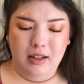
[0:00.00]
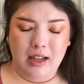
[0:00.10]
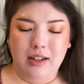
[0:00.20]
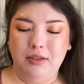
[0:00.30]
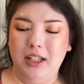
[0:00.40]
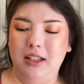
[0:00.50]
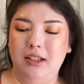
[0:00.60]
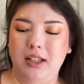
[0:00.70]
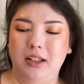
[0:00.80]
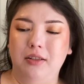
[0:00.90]
I don't see the
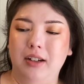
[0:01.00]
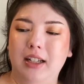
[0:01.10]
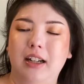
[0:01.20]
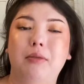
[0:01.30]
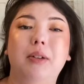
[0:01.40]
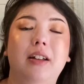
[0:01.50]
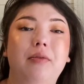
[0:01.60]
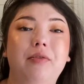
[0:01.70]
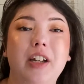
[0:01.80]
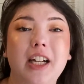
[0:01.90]
sticker right now, but
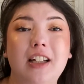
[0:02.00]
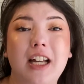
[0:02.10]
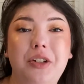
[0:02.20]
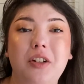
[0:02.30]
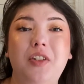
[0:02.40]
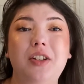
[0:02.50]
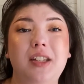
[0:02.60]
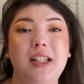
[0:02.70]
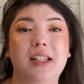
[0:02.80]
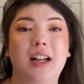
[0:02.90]
very glad to have used
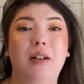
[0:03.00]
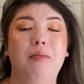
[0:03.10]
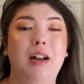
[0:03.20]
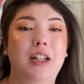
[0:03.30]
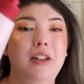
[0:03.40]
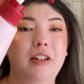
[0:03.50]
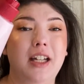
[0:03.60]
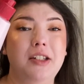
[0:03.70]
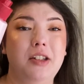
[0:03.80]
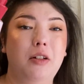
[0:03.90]
this up. Another
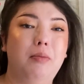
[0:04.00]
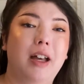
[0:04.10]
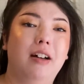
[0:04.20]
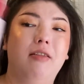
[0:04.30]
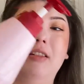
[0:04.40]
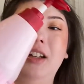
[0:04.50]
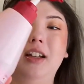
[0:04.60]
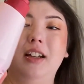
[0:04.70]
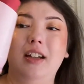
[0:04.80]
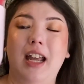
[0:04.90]
hand soap out,
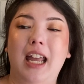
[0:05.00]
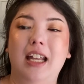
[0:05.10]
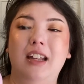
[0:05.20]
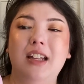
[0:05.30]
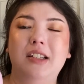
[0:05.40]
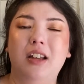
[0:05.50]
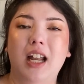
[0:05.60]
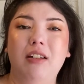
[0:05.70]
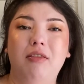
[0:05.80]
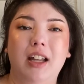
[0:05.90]
and it's
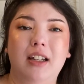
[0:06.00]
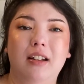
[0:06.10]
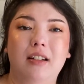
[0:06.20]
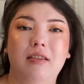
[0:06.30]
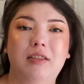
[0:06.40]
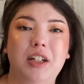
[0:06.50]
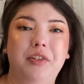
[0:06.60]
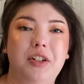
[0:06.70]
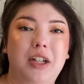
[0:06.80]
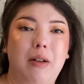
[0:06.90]
kind of like a
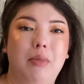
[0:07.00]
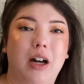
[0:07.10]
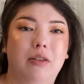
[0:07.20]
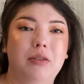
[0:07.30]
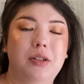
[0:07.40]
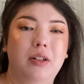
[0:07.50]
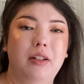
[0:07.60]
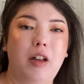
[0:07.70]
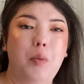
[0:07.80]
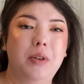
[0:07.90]
different shaped bottle, so
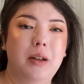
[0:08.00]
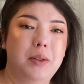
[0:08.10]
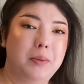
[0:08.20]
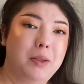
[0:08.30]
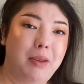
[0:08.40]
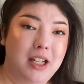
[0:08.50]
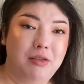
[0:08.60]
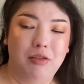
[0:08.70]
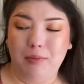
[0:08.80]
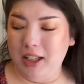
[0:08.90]
it opened up some space
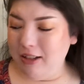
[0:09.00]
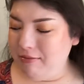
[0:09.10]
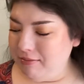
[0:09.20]
for me.